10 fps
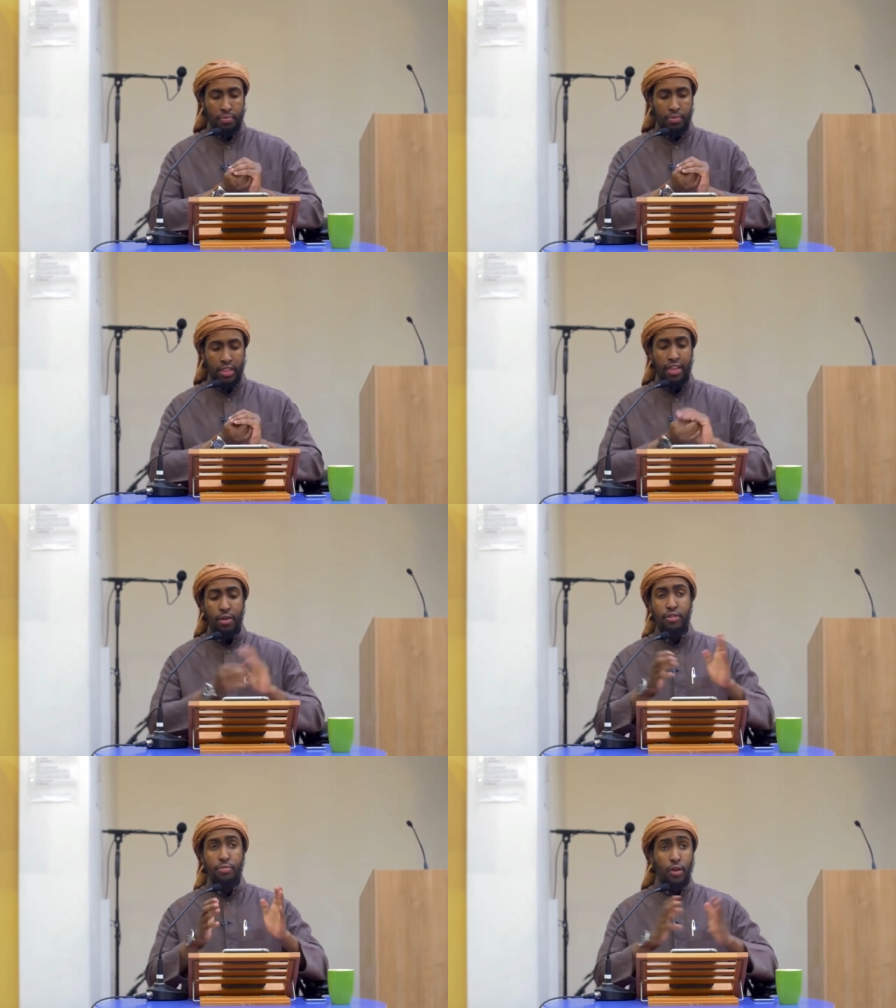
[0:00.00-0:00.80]
Now
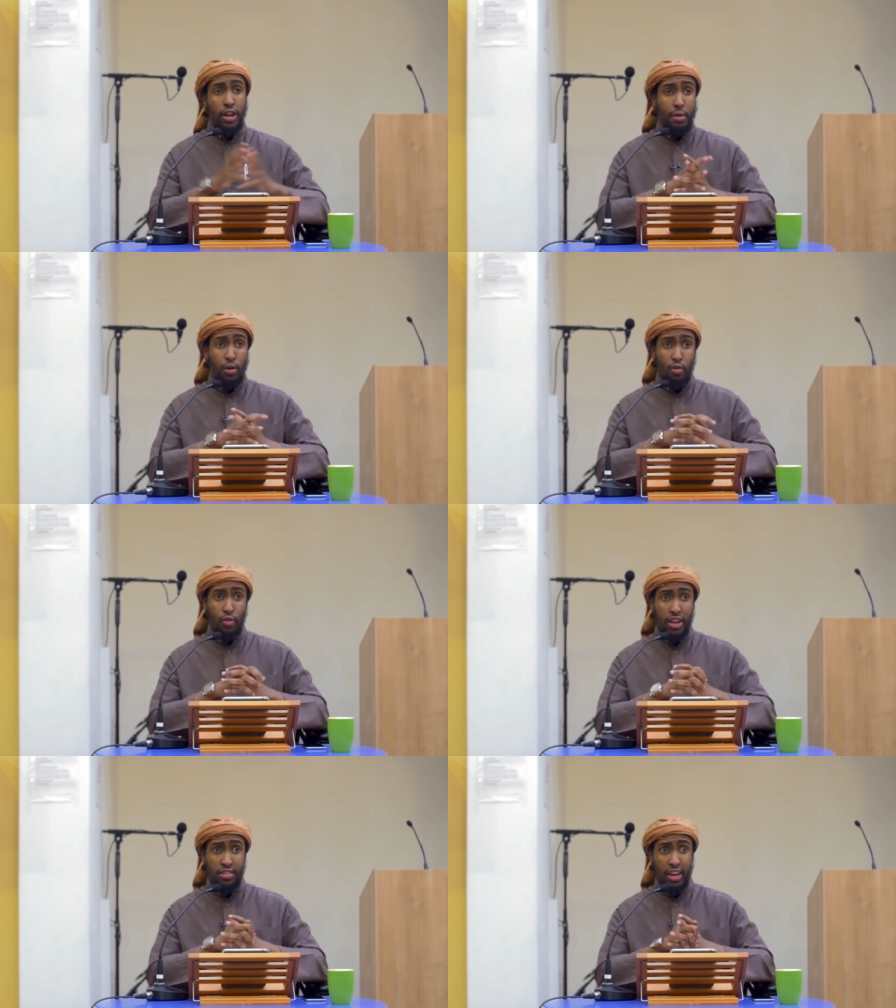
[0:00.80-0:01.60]
that we've spoken about
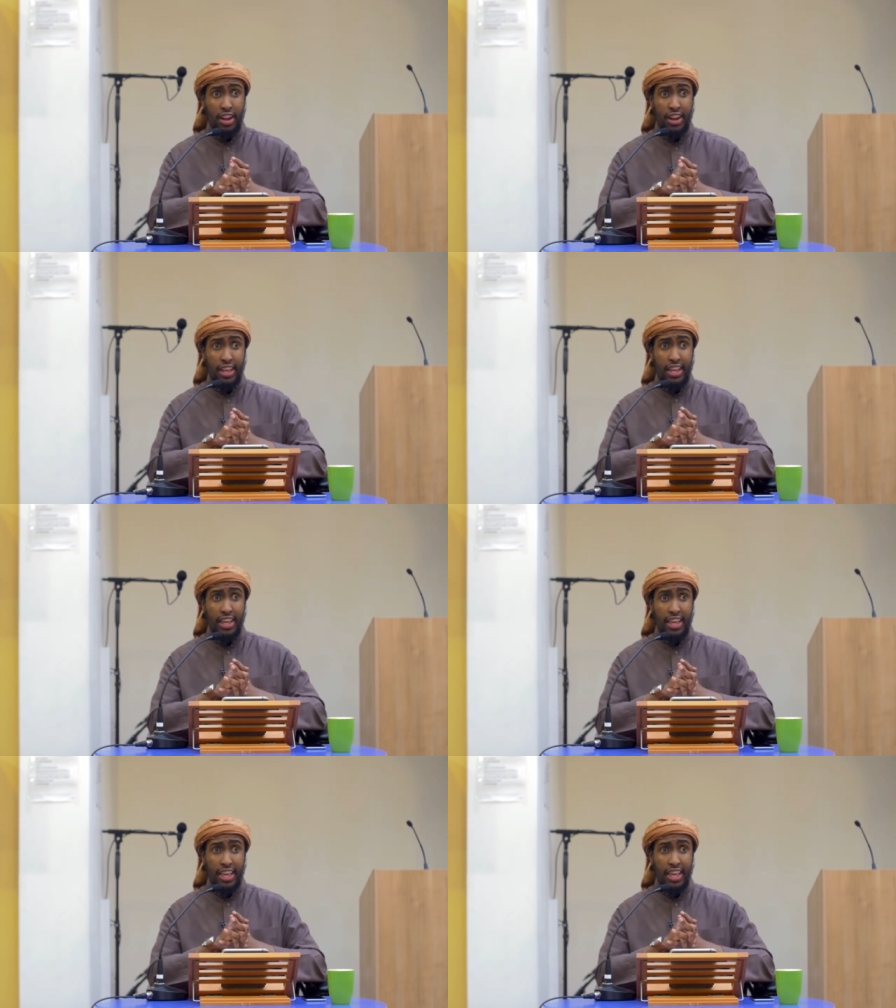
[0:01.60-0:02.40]
kufr asghar
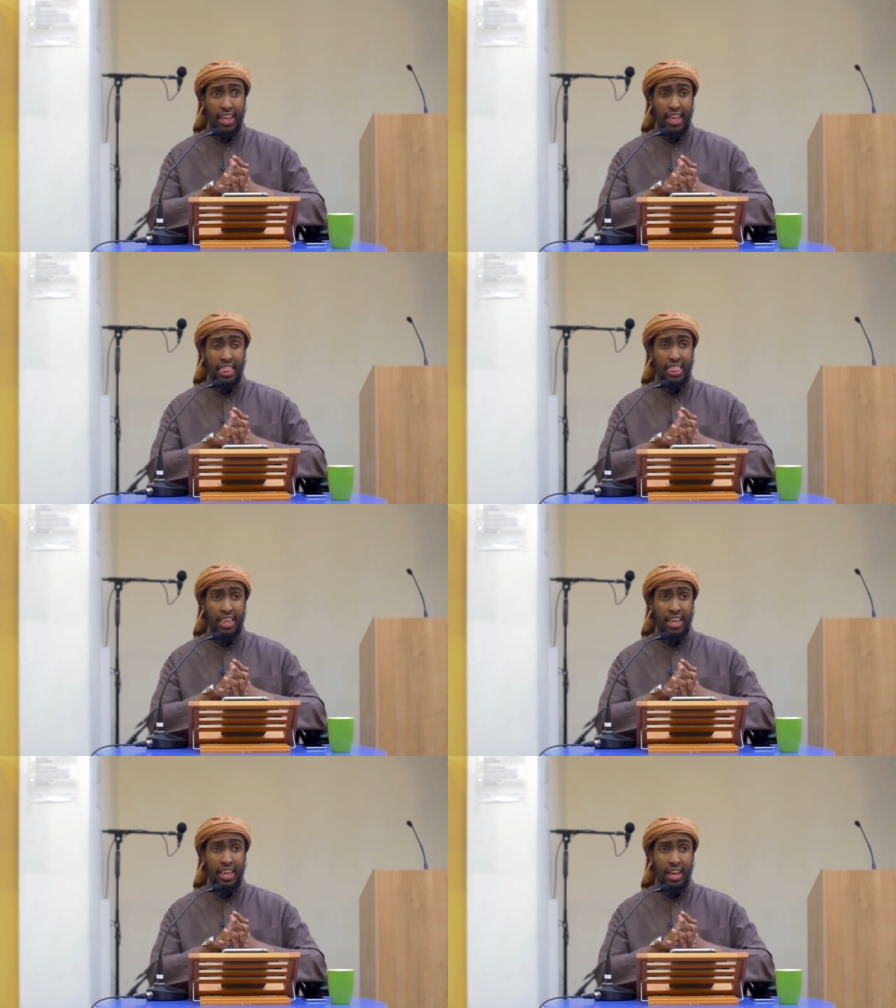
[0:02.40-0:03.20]
in
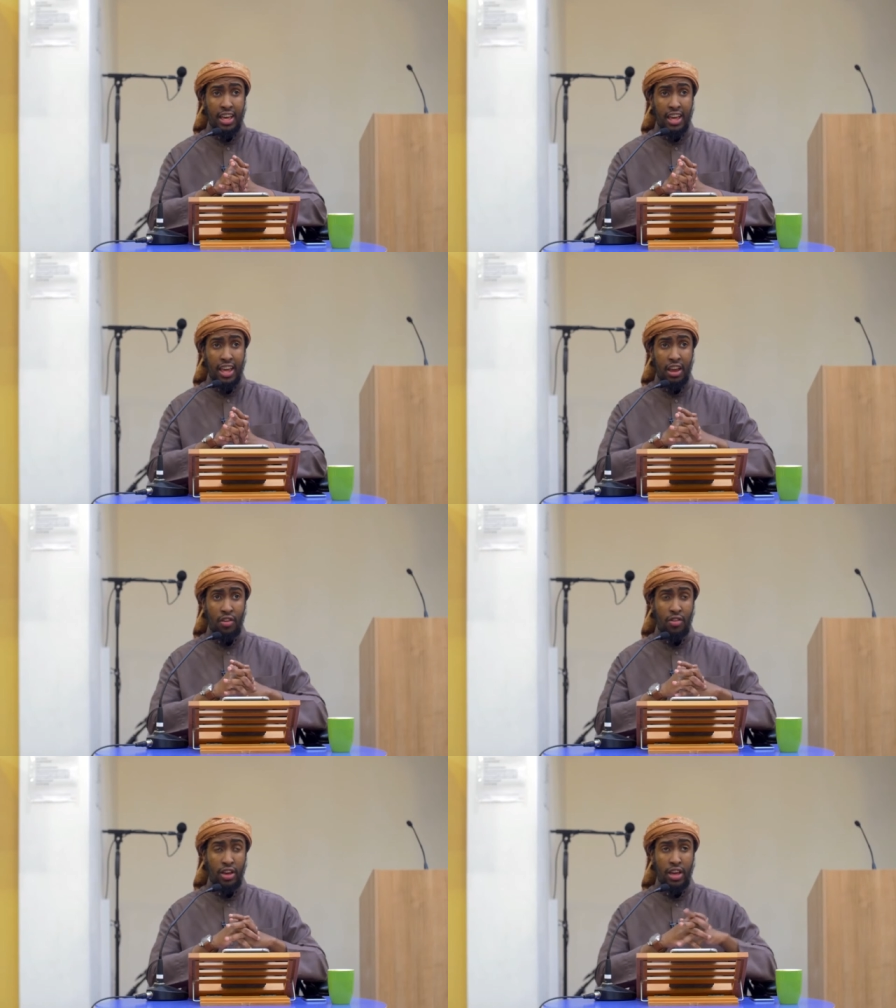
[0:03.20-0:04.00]
the uh,
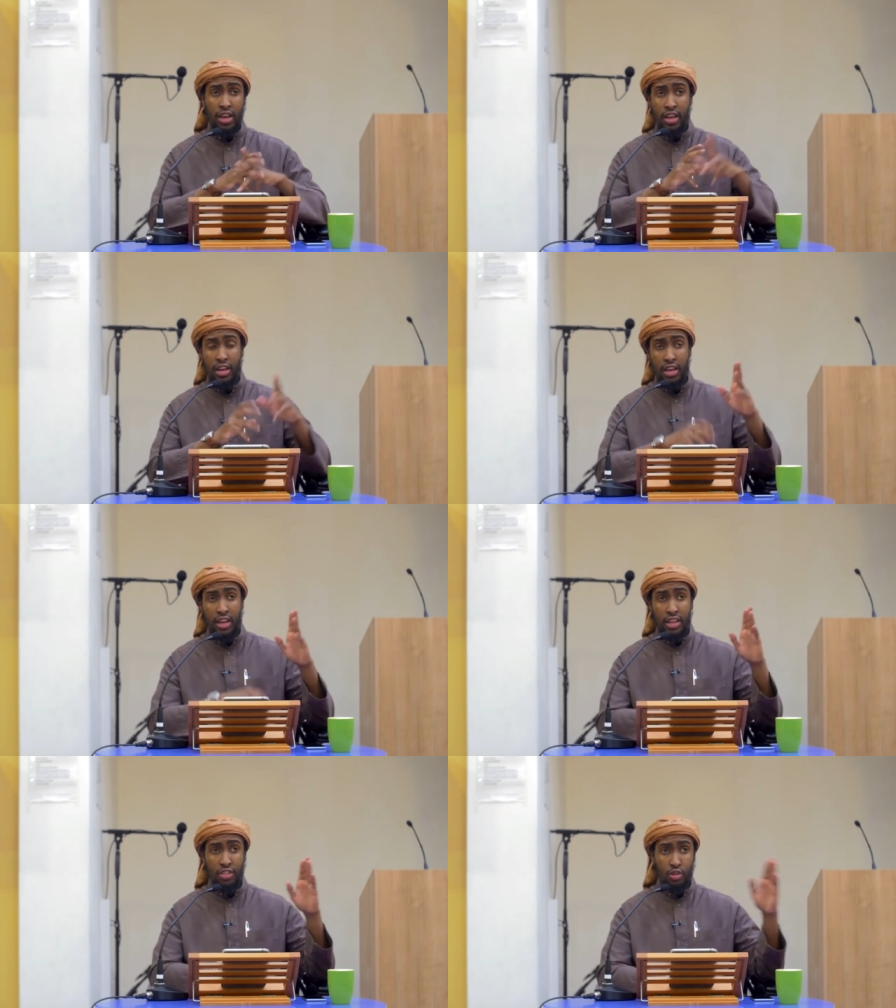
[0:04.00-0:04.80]
here
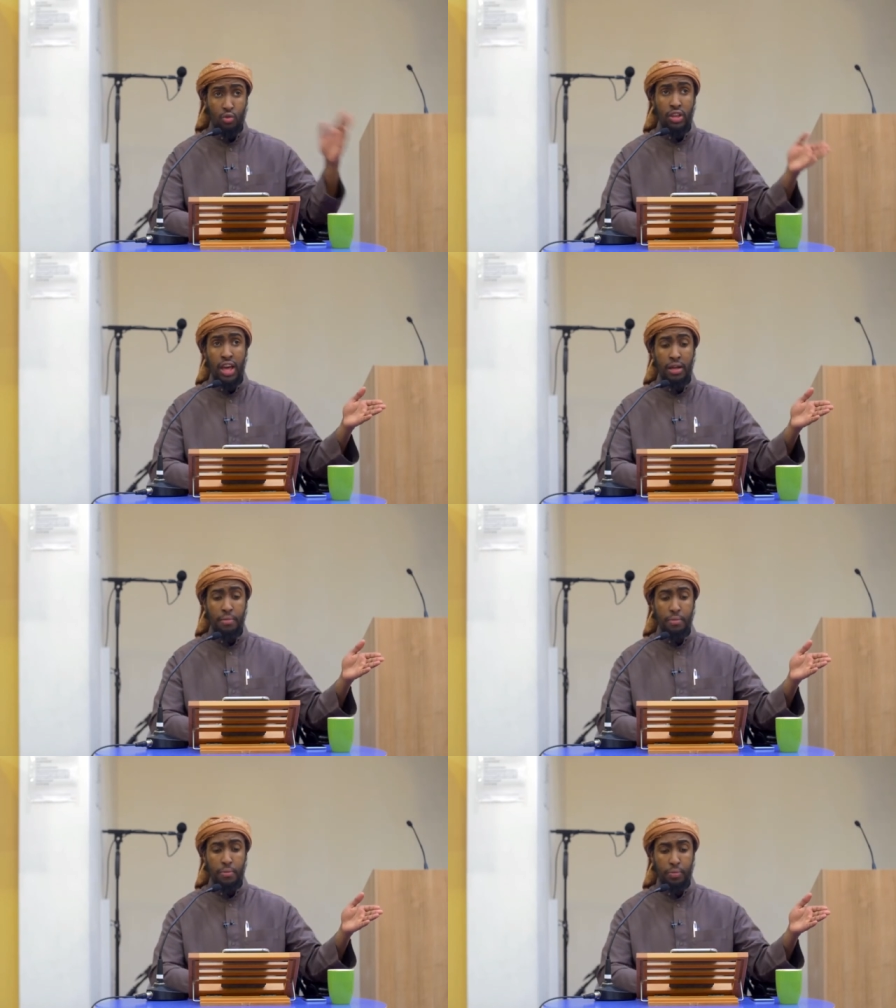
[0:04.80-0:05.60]
uh, in the
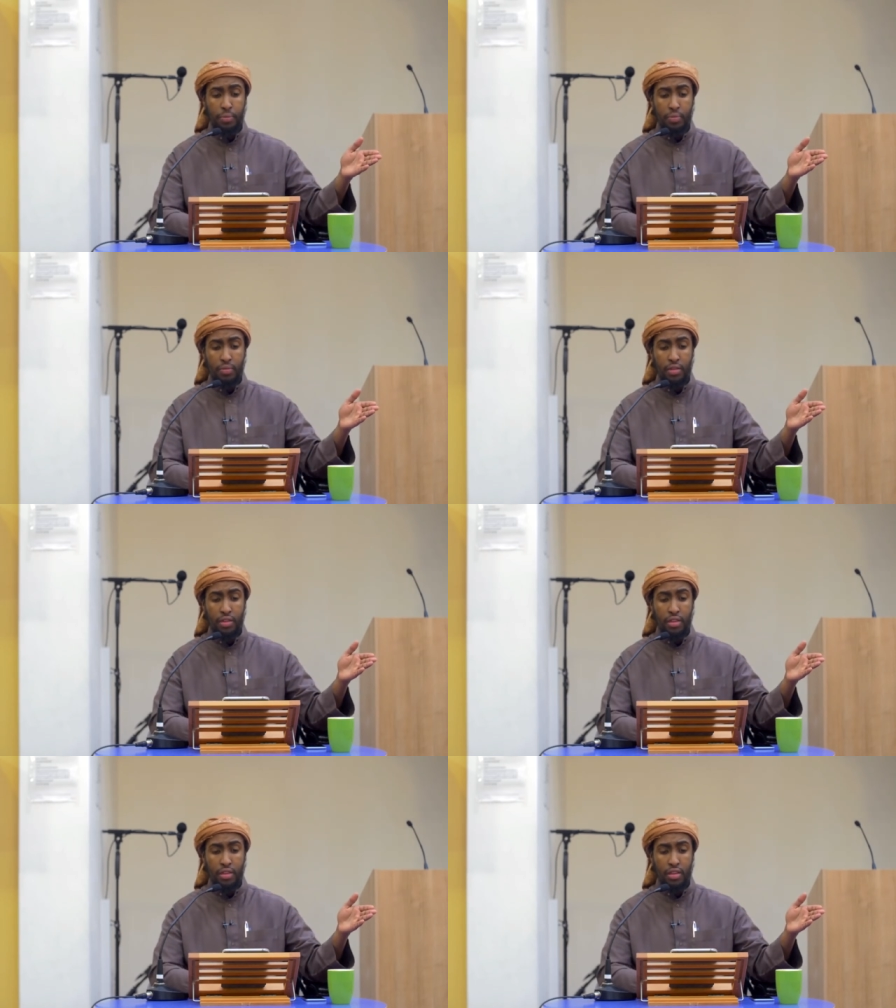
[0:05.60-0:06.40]
dunya,
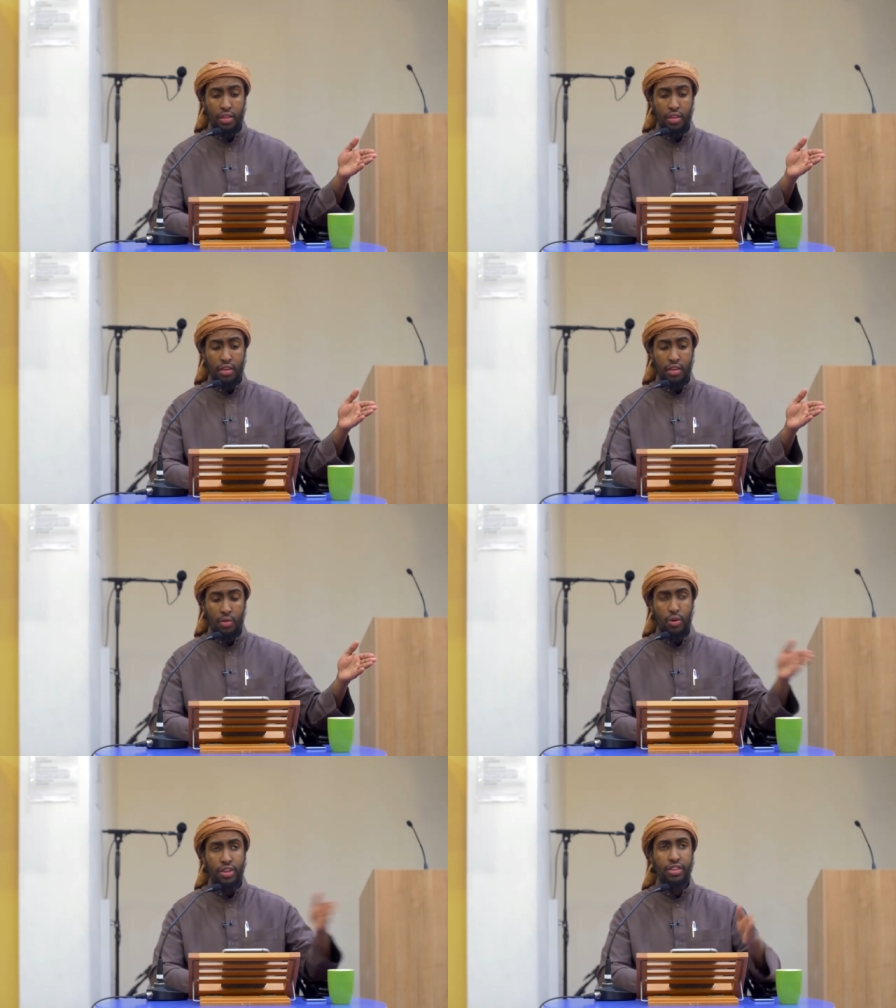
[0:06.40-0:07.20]

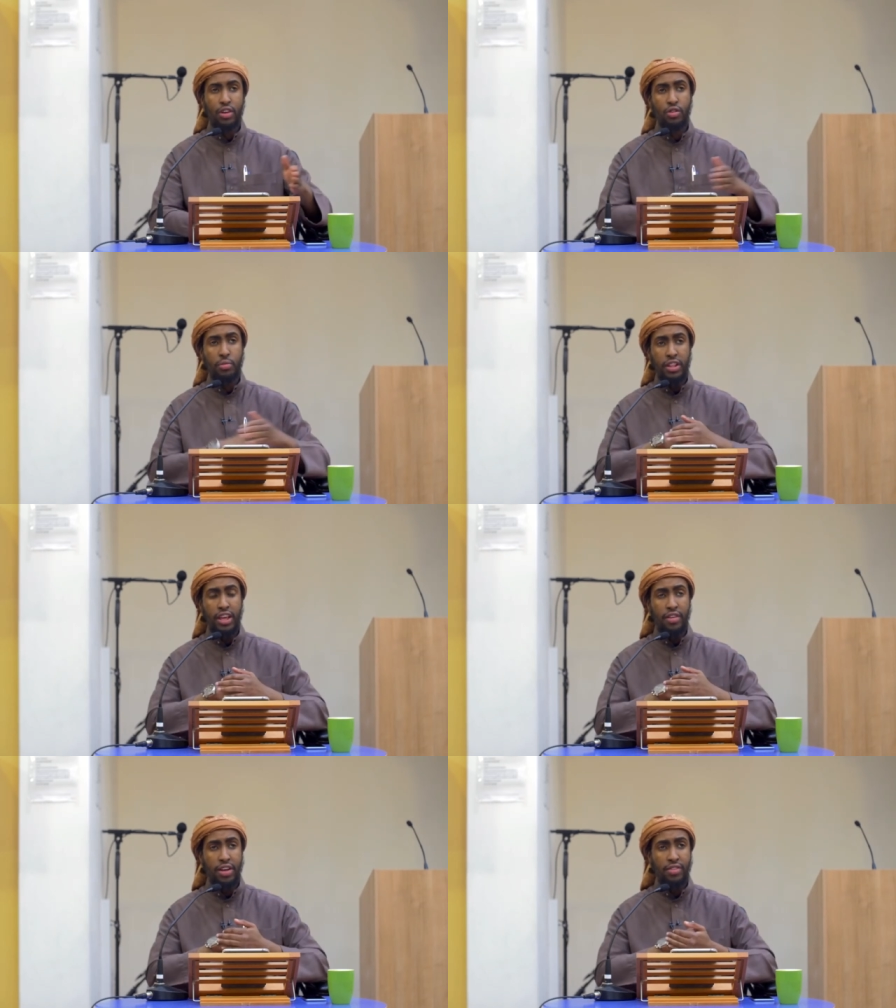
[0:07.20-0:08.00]
what is it going to be in
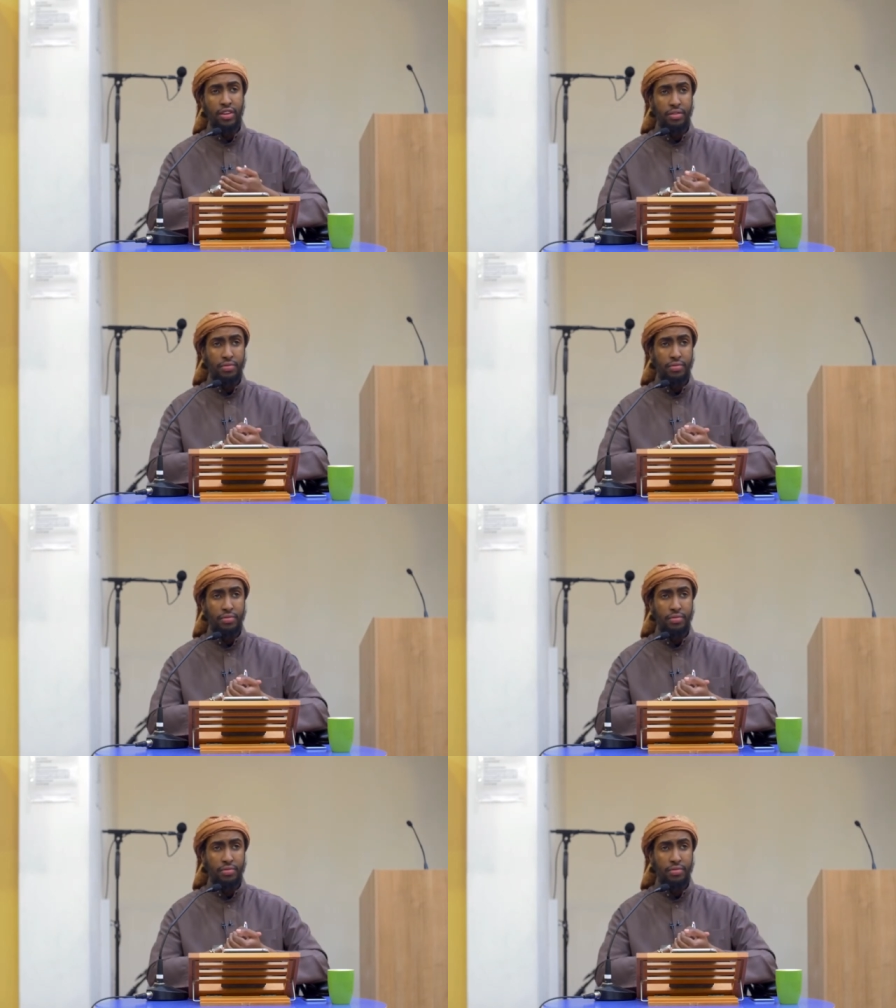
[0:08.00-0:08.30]
hereafter?